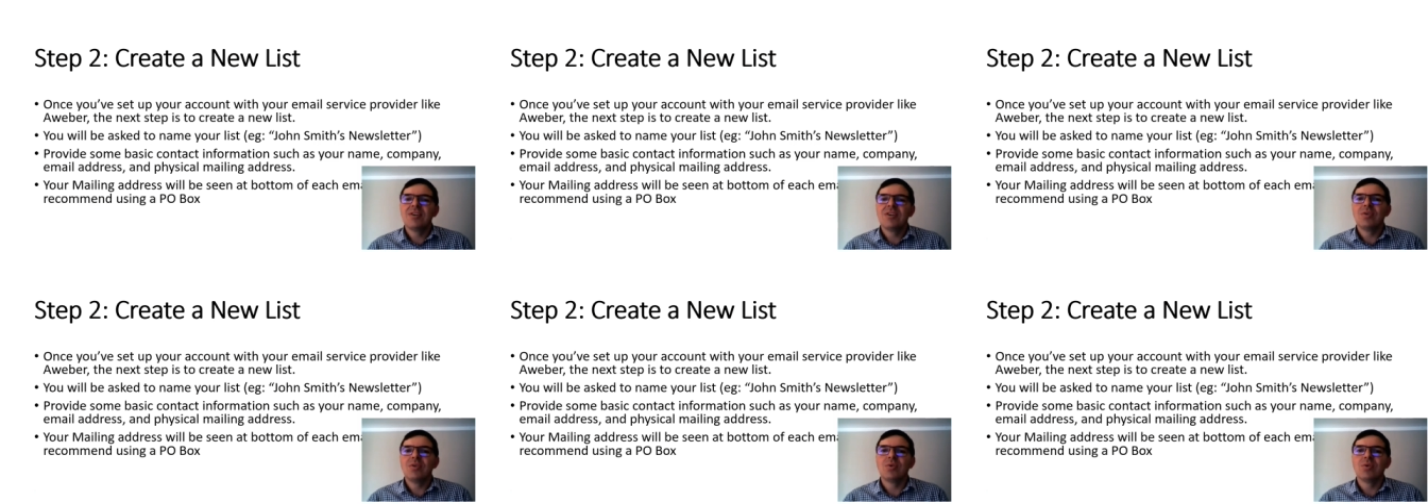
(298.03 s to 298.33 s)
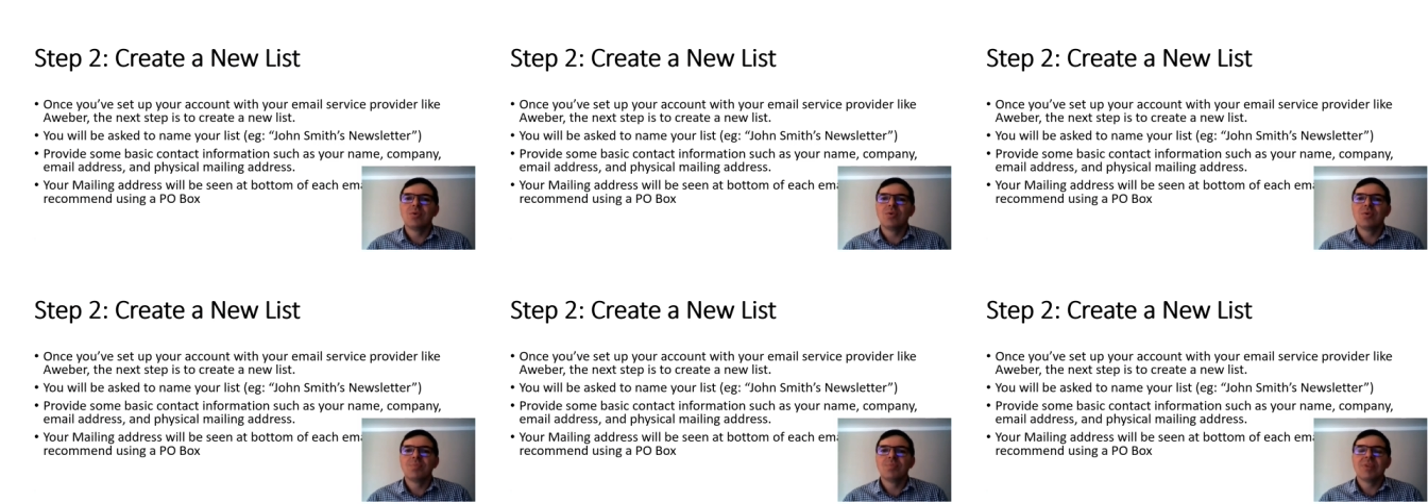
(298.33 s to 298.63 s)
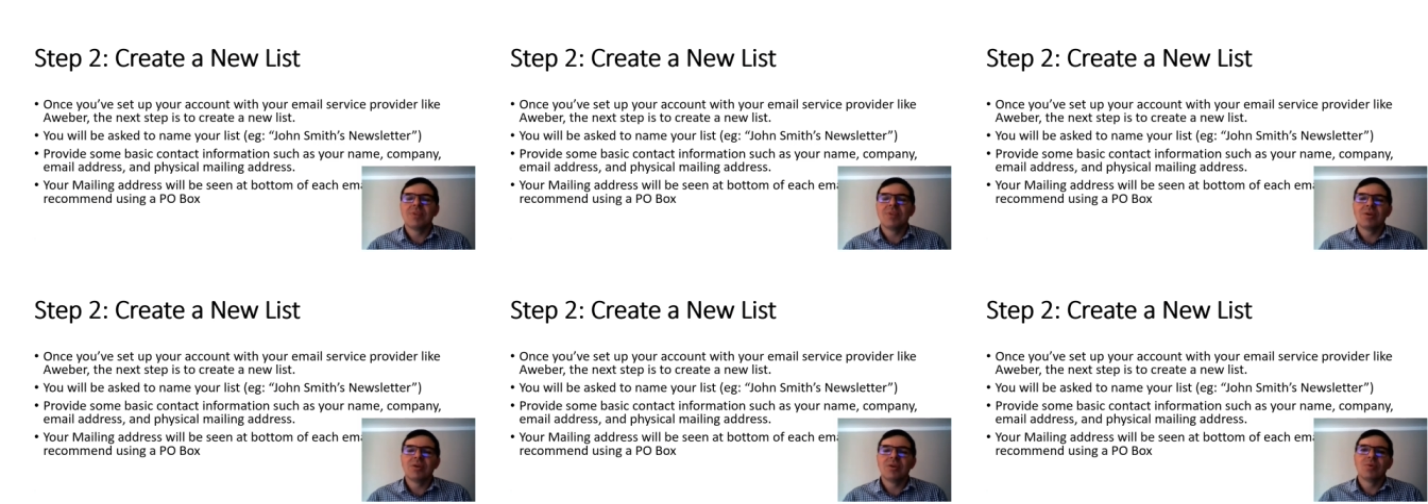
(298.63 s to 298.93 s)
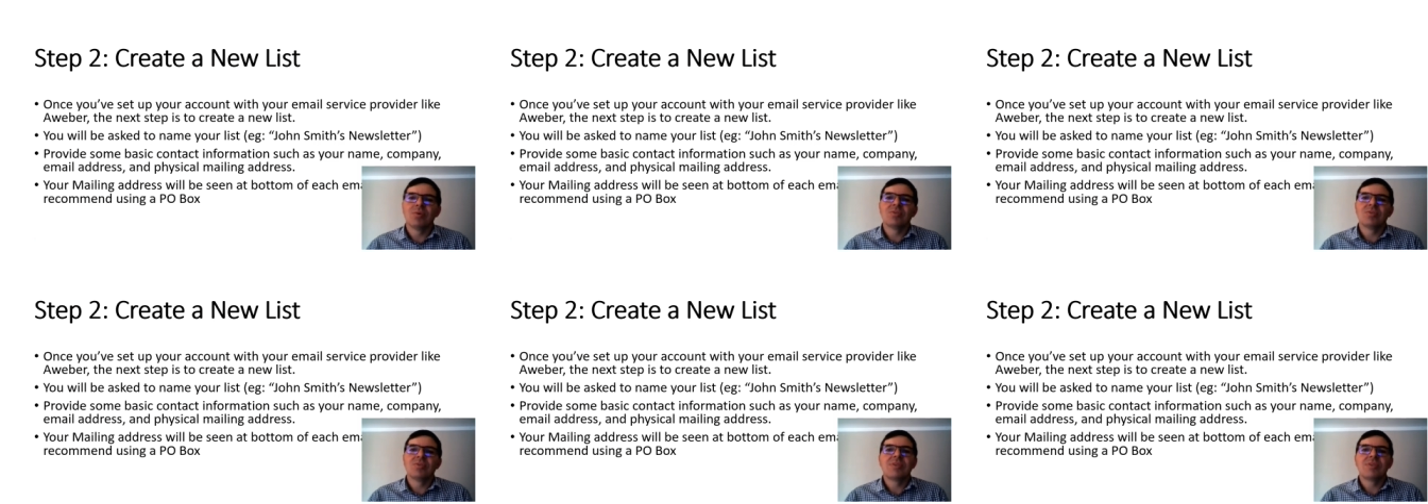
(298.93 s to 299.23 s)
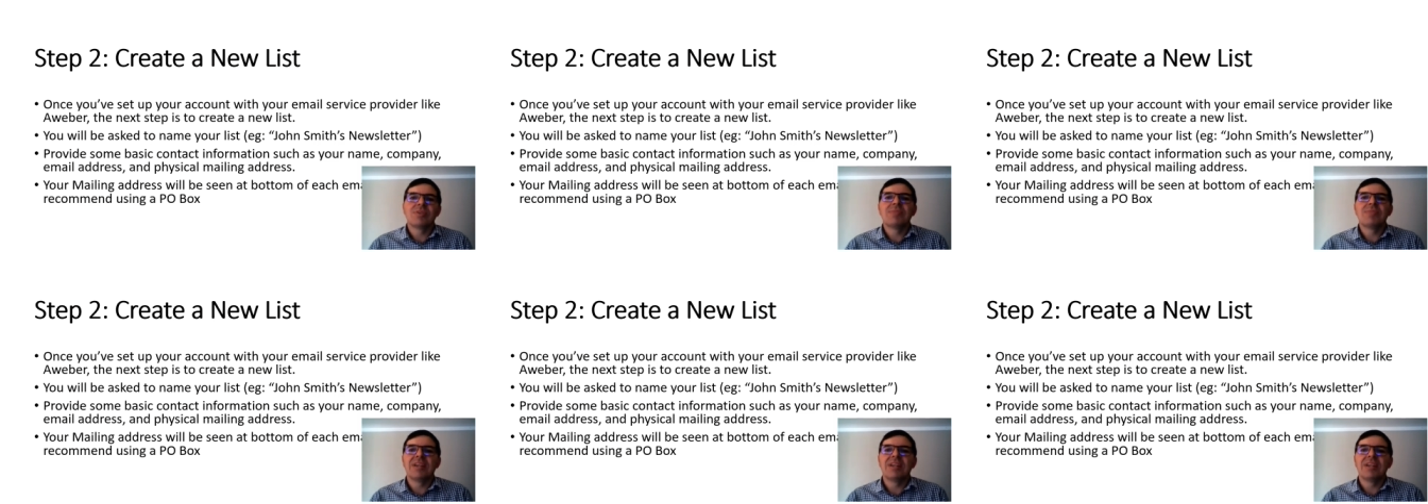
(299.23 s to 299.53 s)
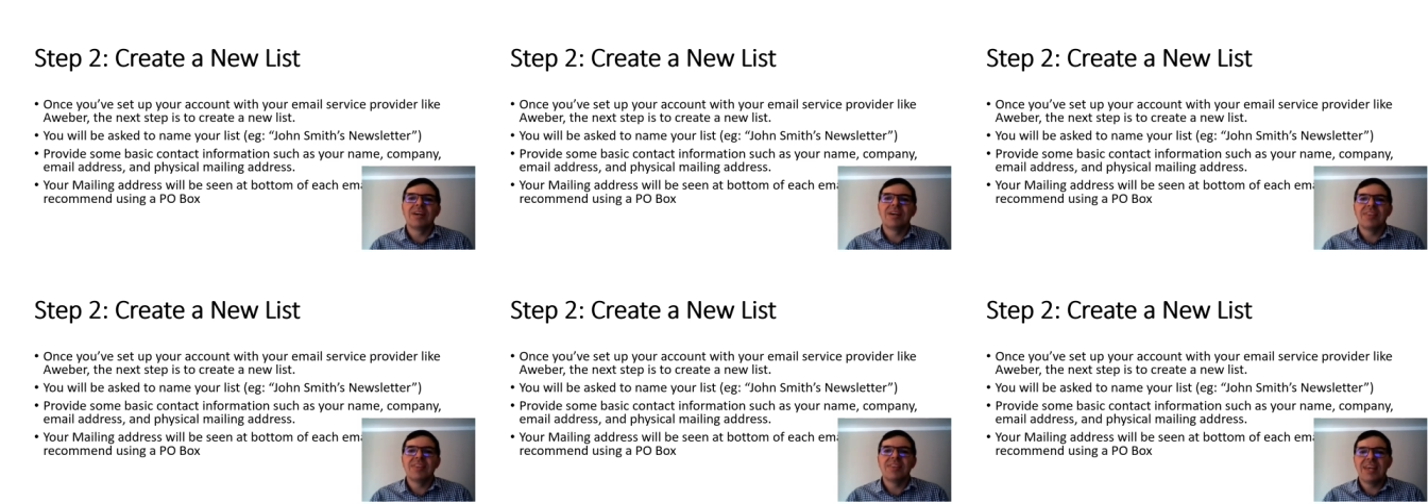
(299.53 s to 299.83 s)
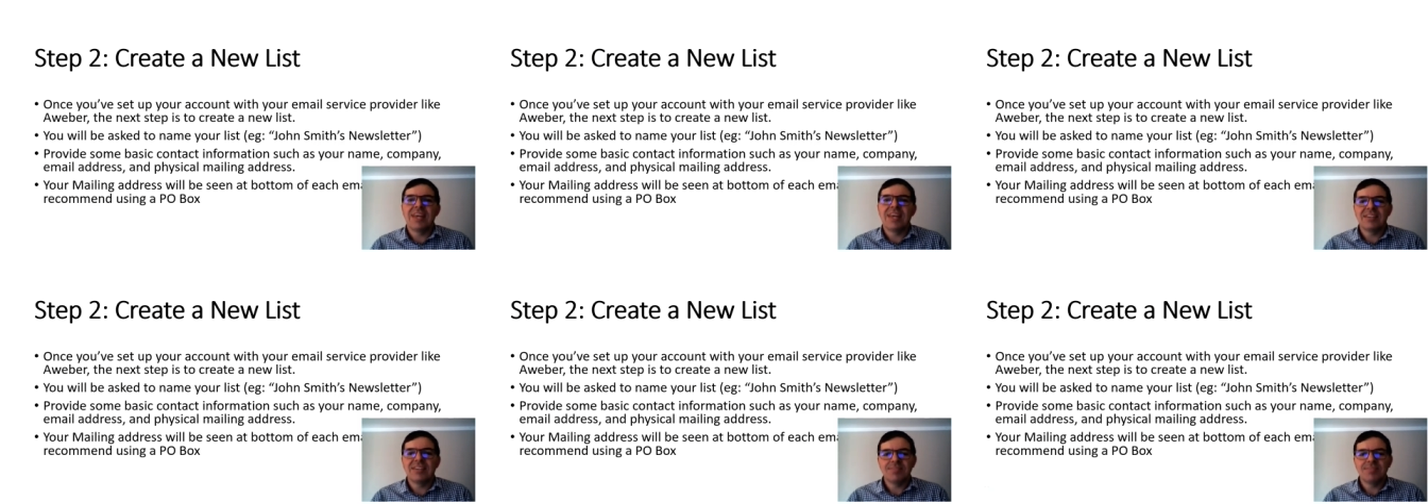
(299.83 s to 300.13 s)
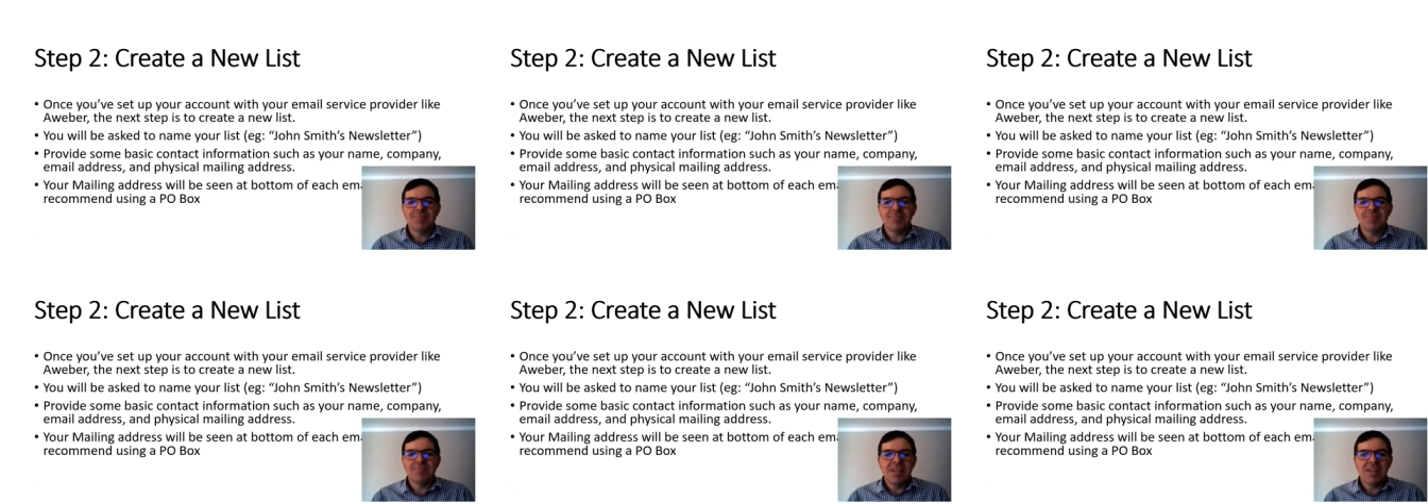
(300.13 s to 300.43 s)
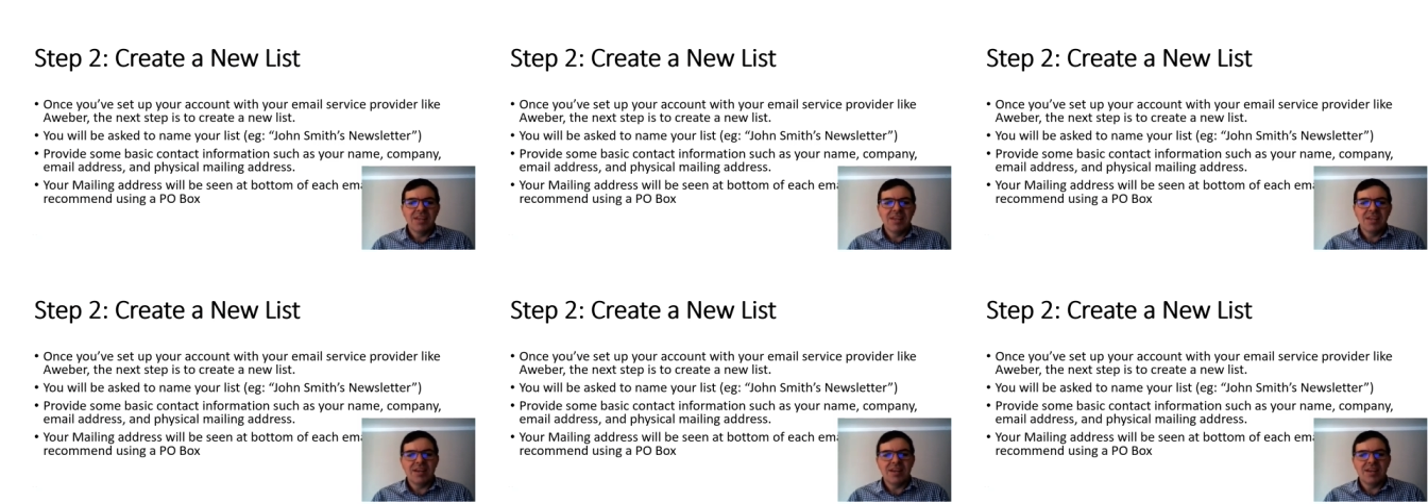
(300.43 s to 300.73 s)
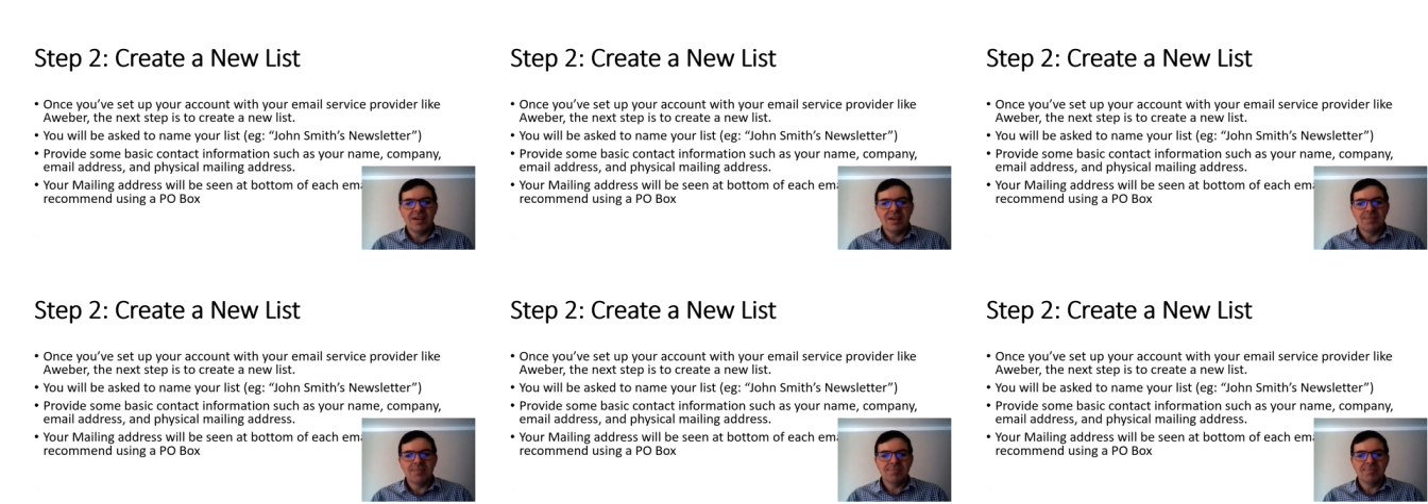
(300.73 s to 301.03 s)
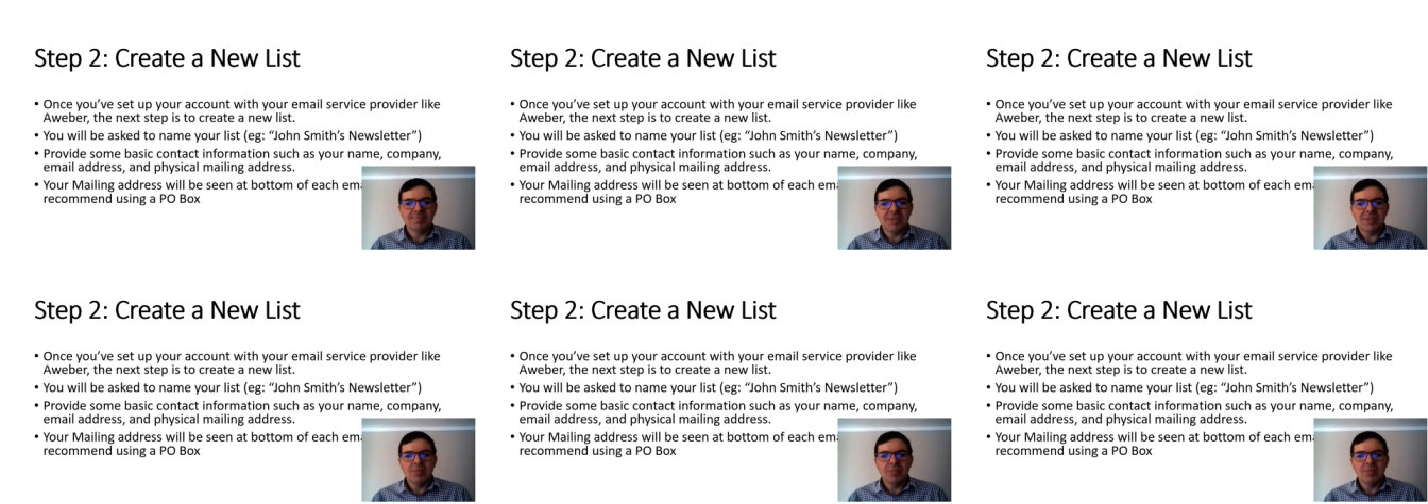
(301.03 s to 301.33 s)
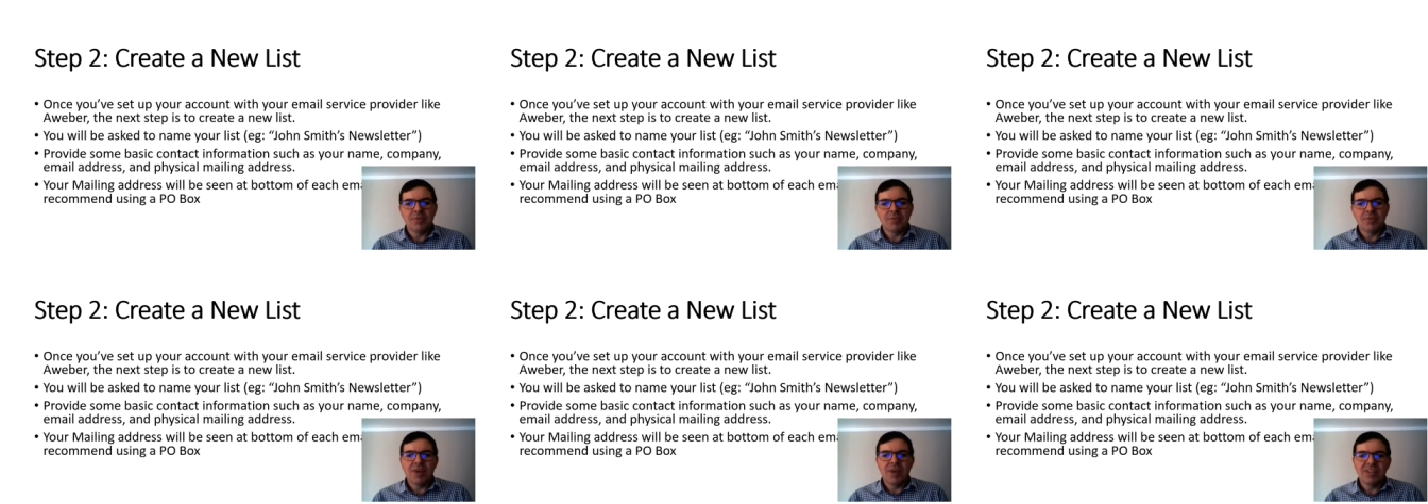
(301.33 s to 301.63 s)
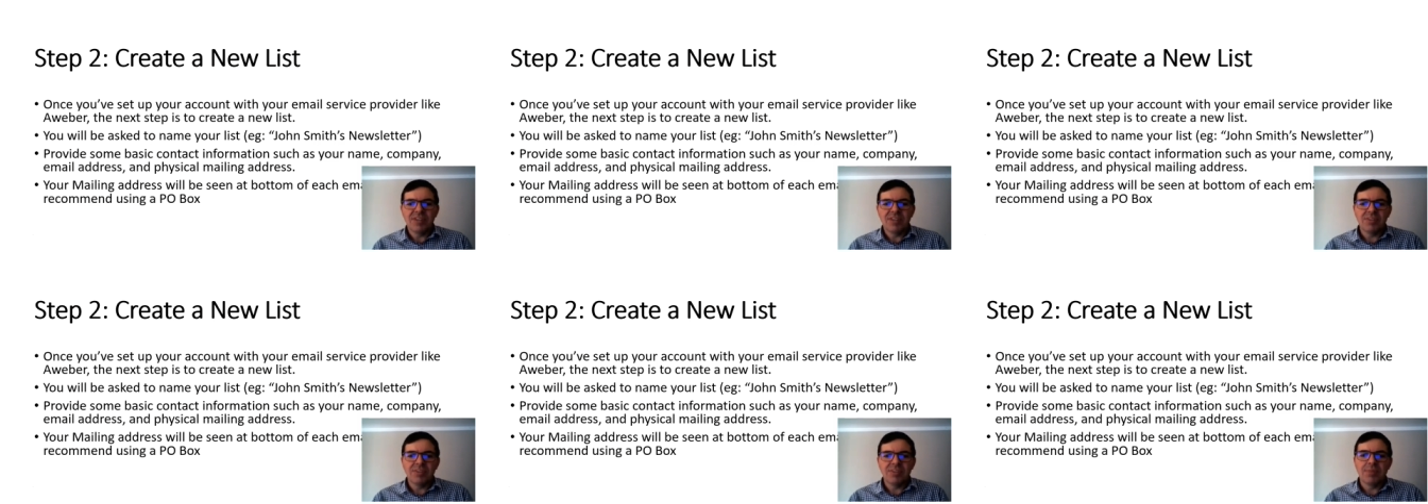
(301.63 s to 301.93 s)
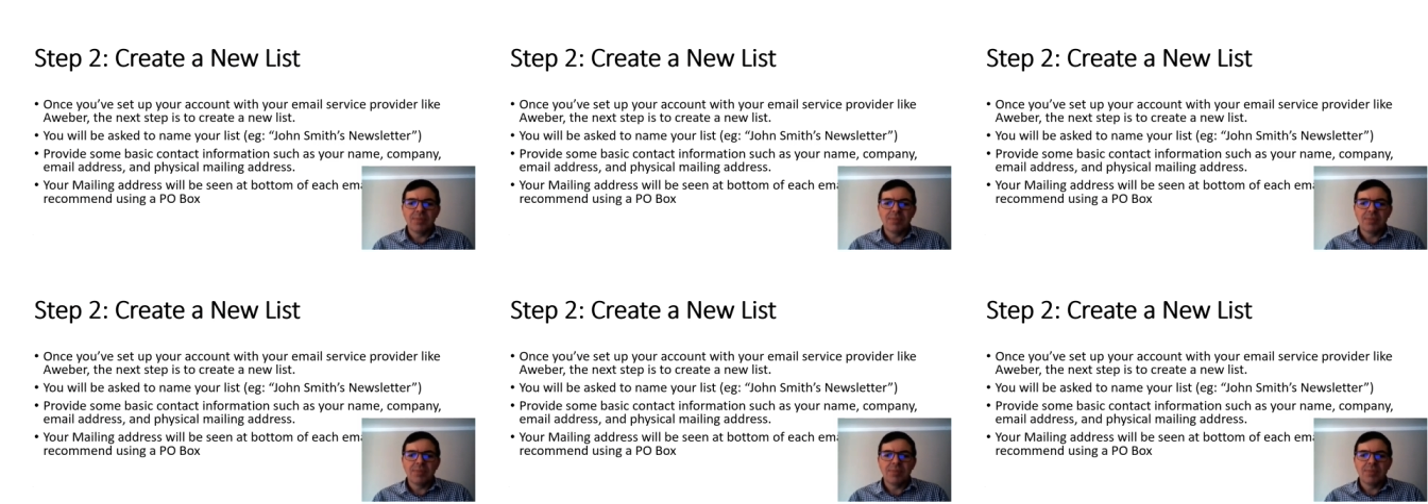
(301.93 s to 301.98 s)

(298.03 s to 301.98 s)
or or something like that um, provide some